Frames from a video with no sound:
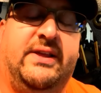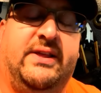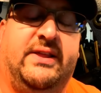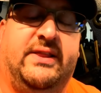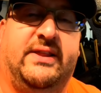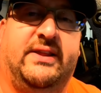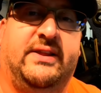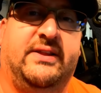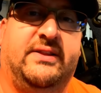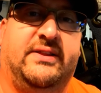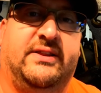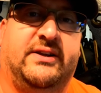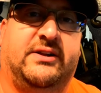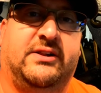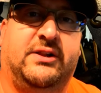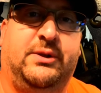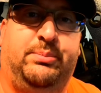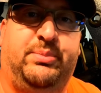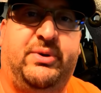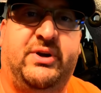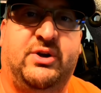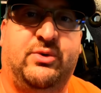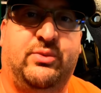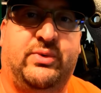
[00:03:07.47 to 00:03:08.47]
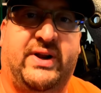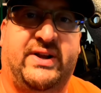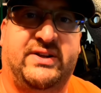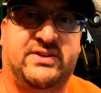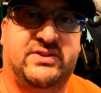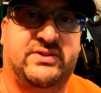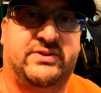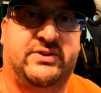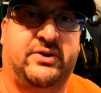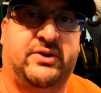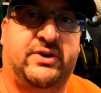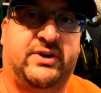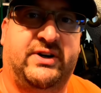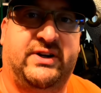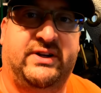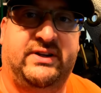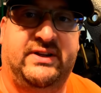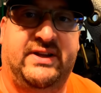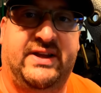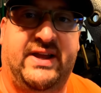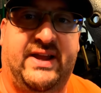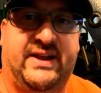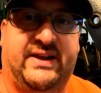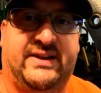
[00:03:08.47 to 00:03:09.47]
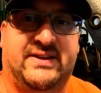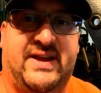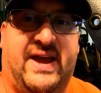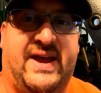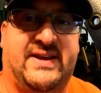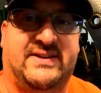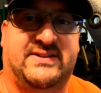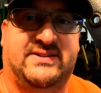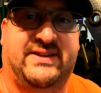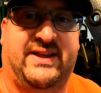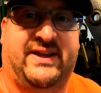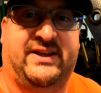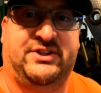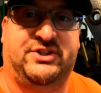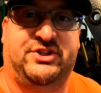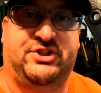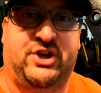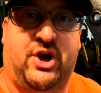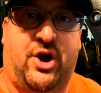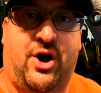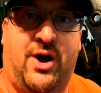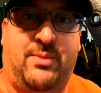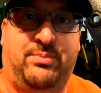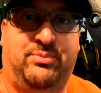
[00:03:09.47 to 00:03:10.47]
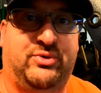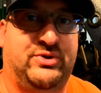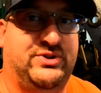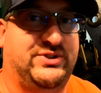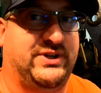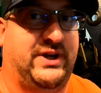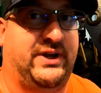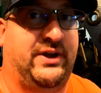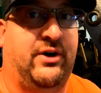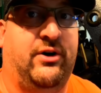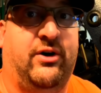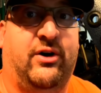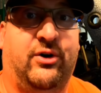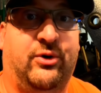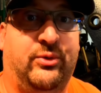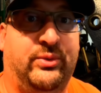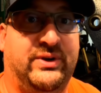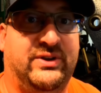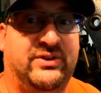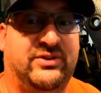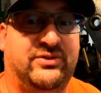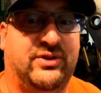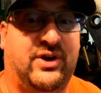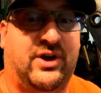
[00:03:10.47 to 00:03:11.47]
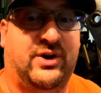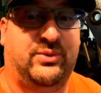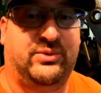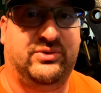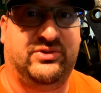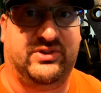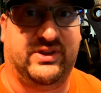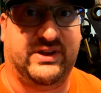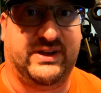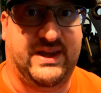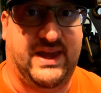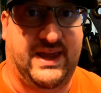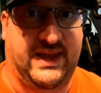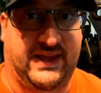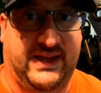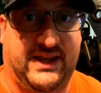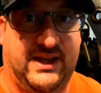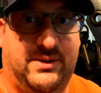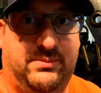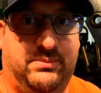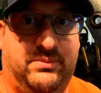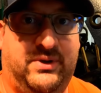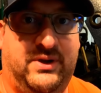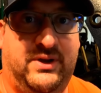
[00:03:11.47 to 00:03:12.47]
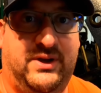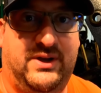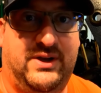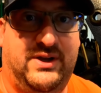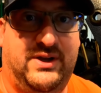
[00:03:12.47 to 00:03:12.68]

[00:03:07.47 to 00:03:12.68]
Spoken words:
The clip here when I start it, and it has that chop, which I always thought was the cam,